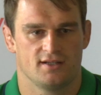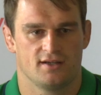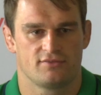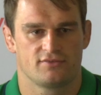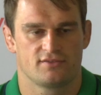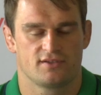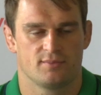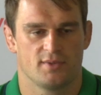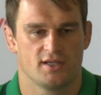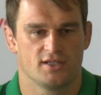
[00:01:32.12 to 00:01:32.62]

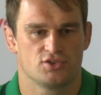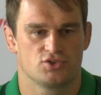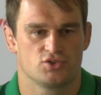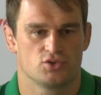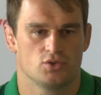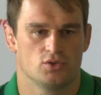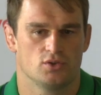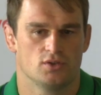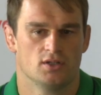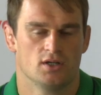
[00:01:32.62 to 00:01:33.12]
enough to make
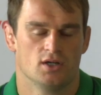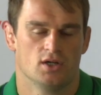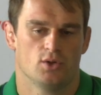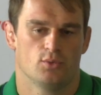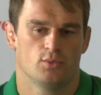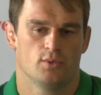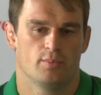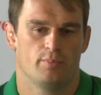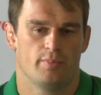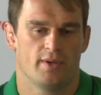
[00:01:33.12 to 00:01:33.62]
sure
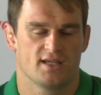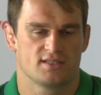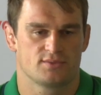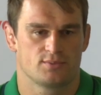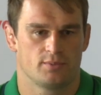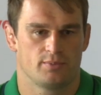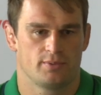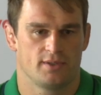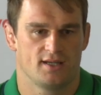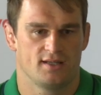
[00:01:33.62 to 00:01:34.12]
we're best
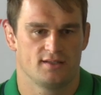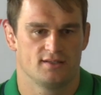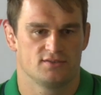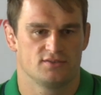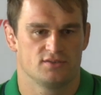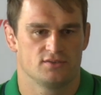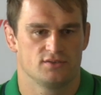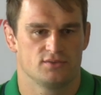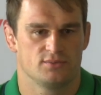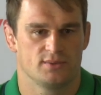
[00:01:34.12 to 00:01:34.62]
prepared as
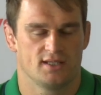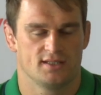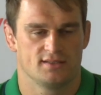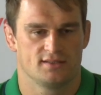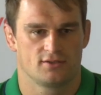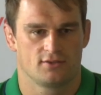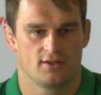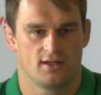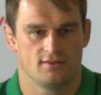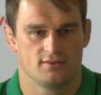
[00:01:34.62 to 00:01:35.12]
soon as we hit
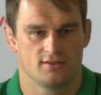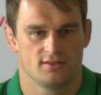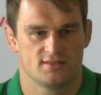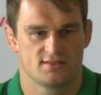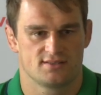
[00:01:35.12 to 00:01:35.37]
the ground in